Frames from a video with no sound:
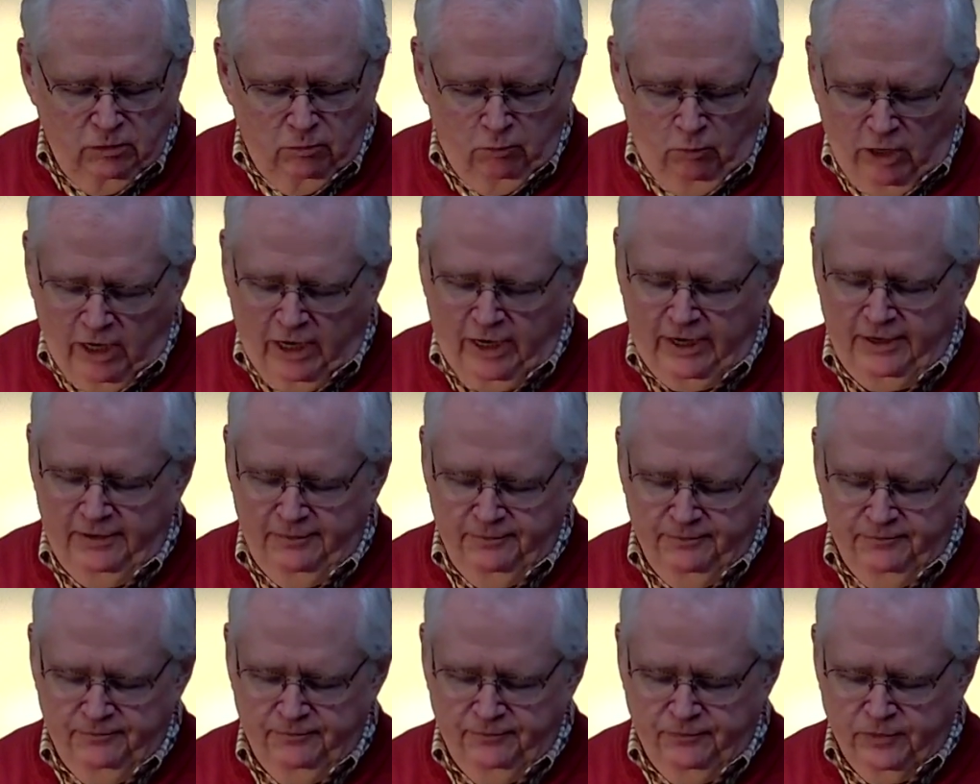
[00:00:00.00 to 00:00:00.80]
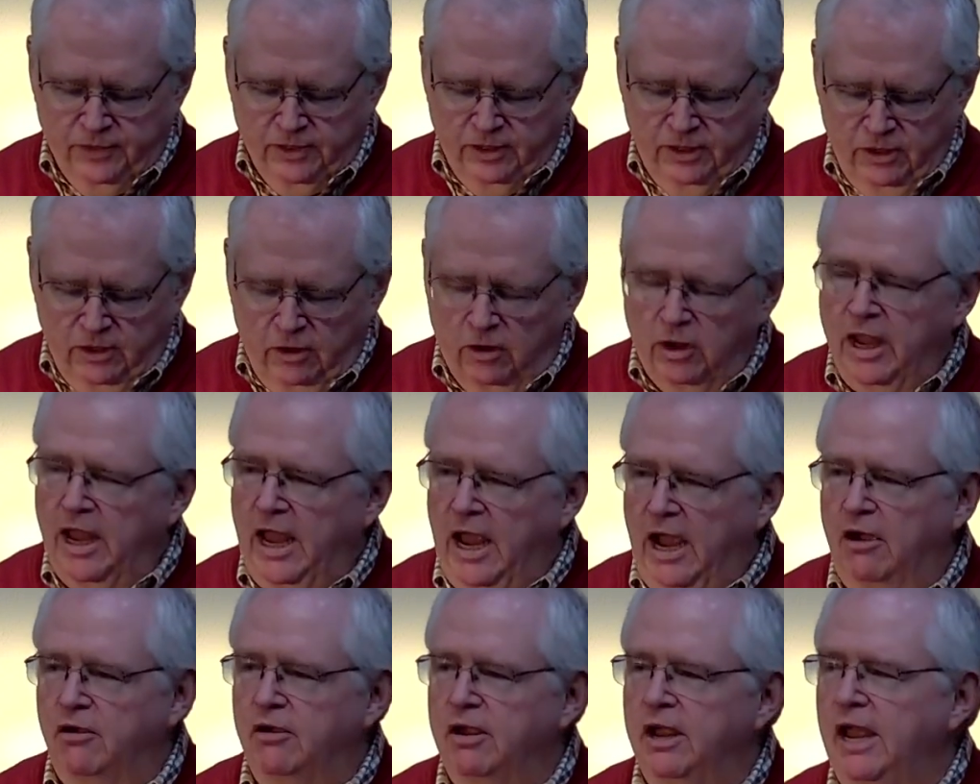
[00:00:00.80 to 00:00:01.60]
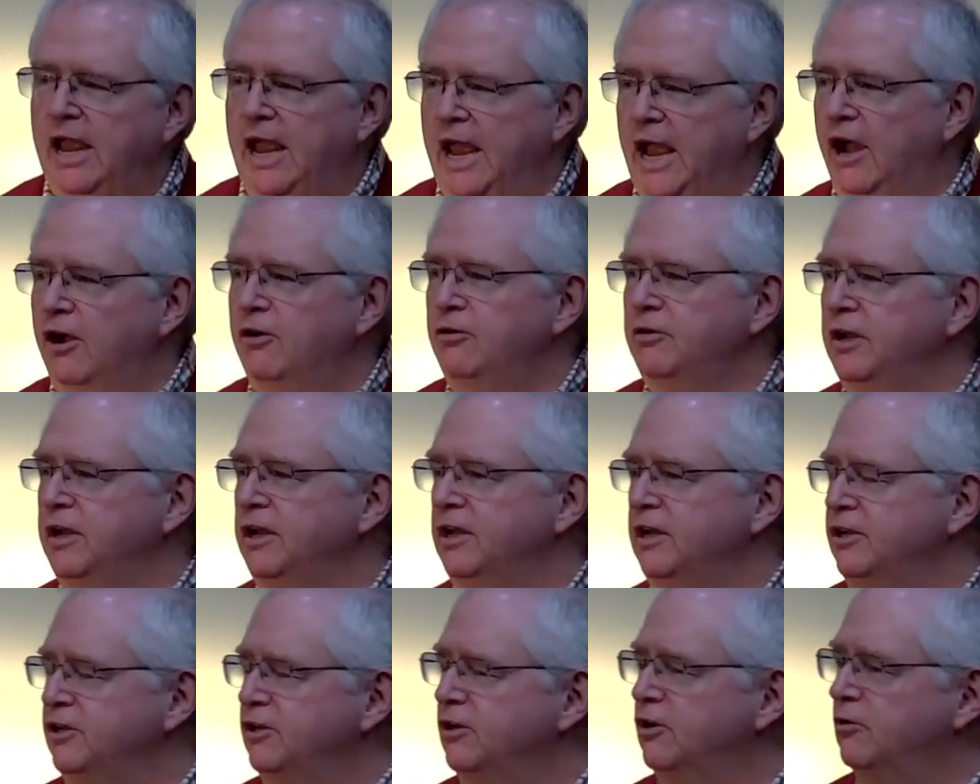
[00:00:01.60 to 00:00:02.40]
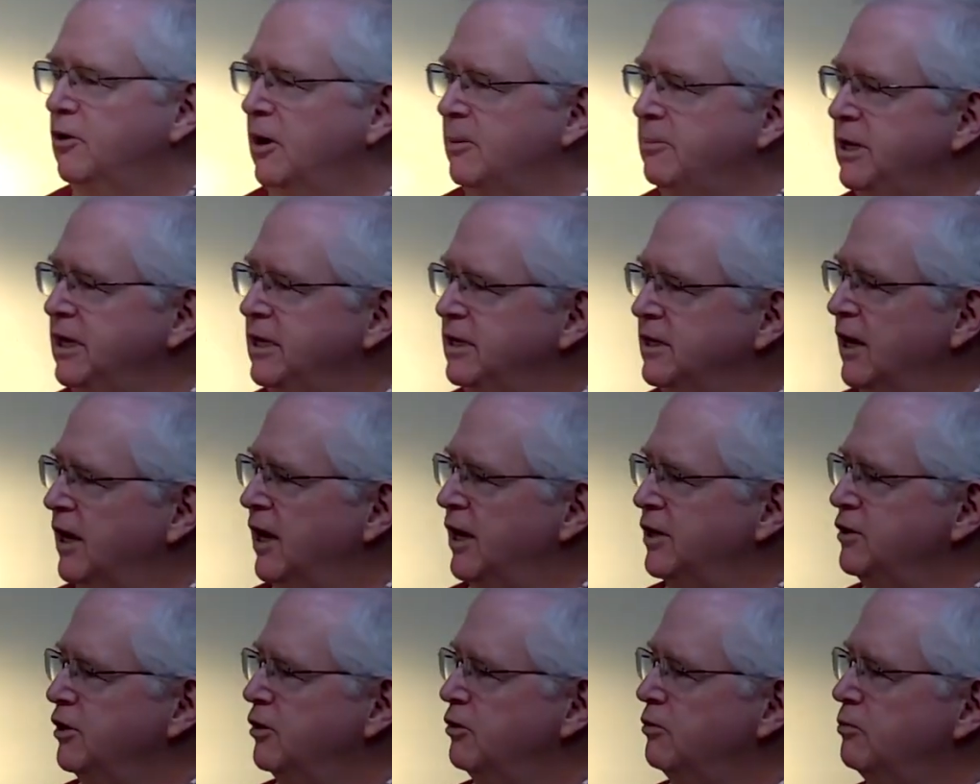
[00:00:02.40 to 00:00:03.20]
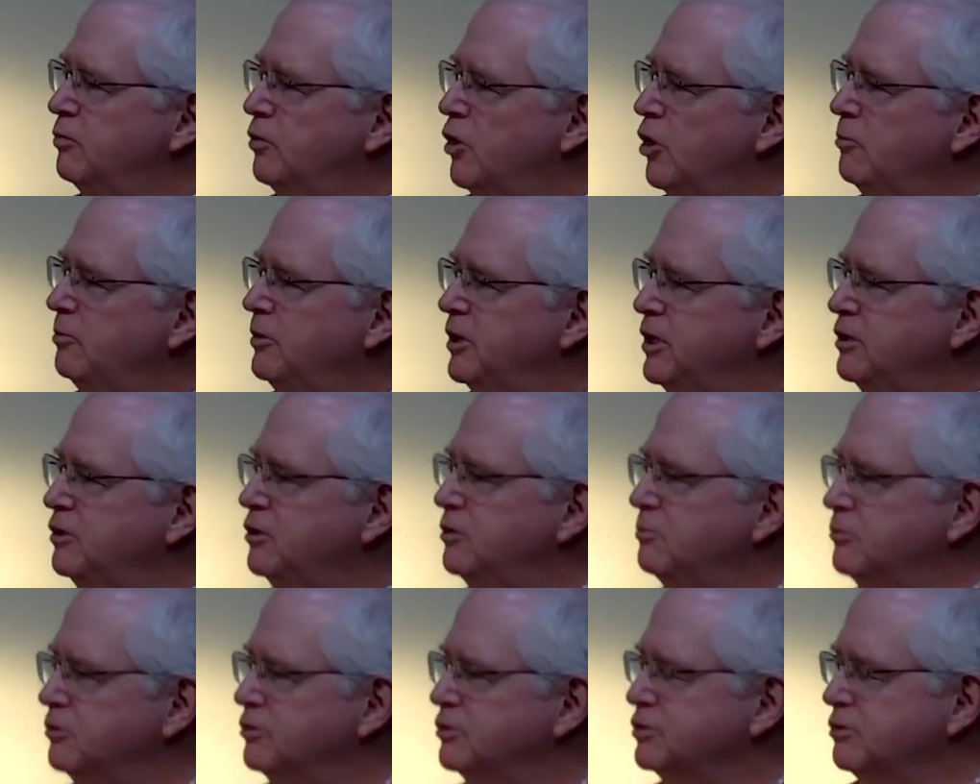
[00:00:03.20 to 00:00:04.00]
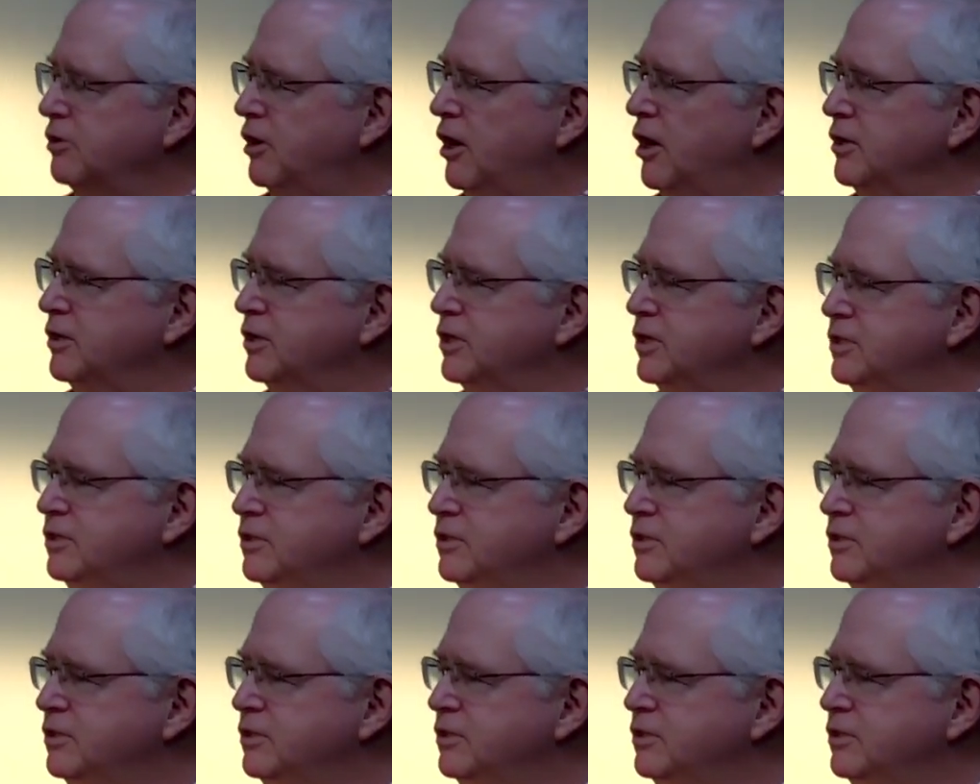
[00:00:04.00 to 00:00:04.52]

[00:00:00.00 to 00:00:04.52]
why? How, you know, I mean, I know Roman numerals are hard to